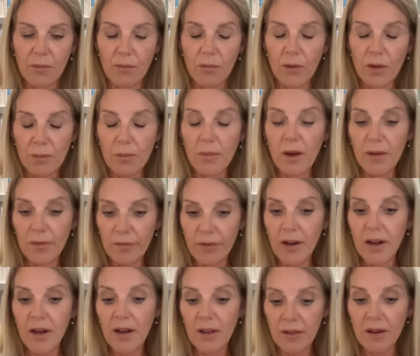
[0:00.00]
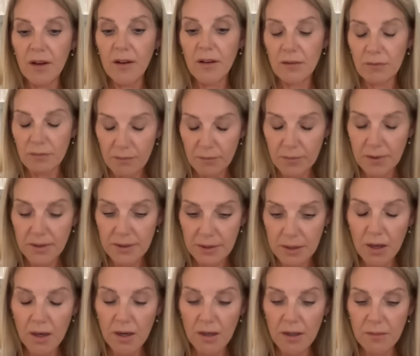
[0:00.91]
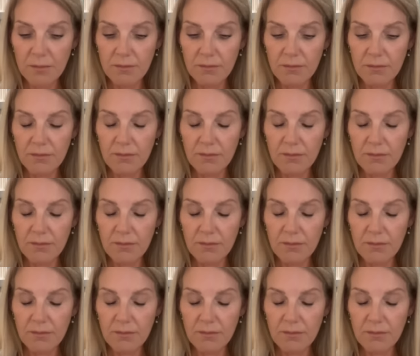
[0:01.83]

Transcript: with my father beside,